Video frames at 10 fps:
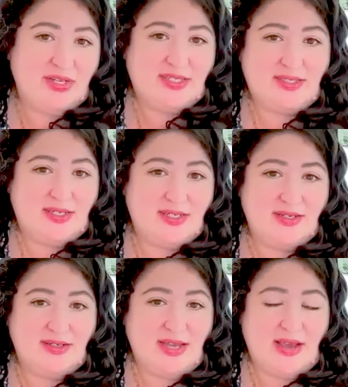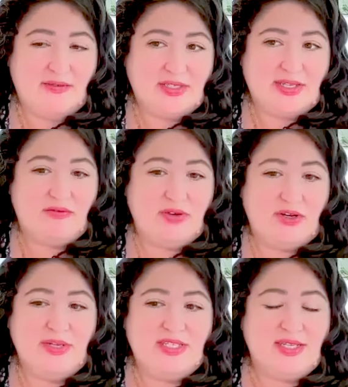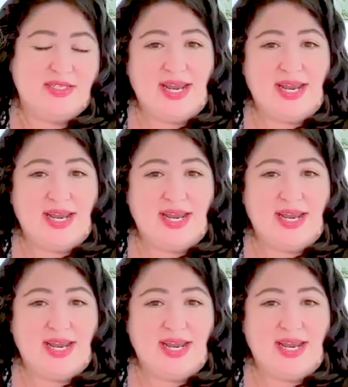risks to have a 7-figure business,